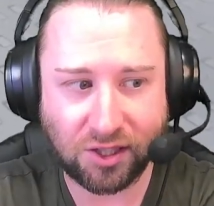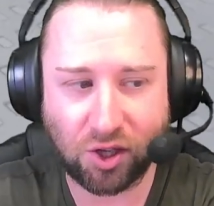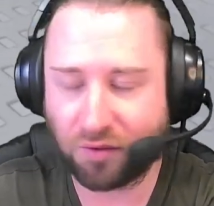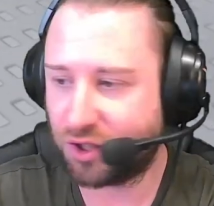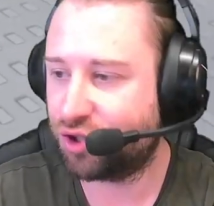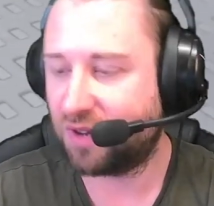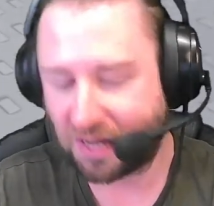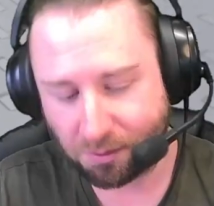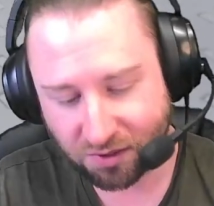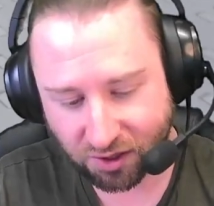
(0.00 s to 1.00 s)
is on the
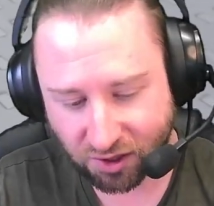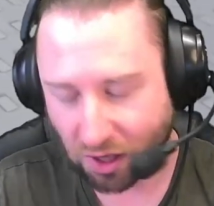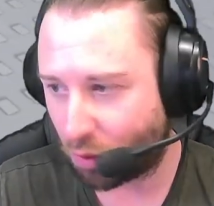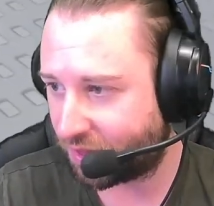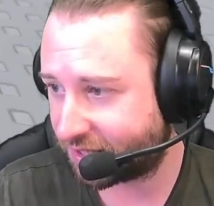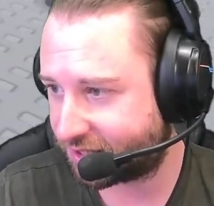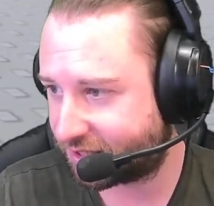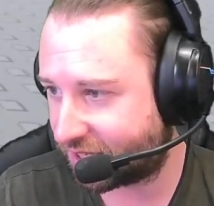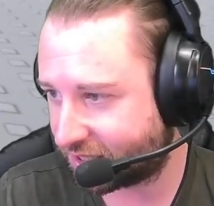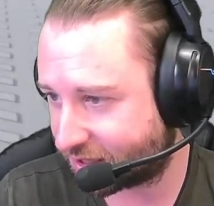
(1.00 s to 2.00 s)
streams, so this is a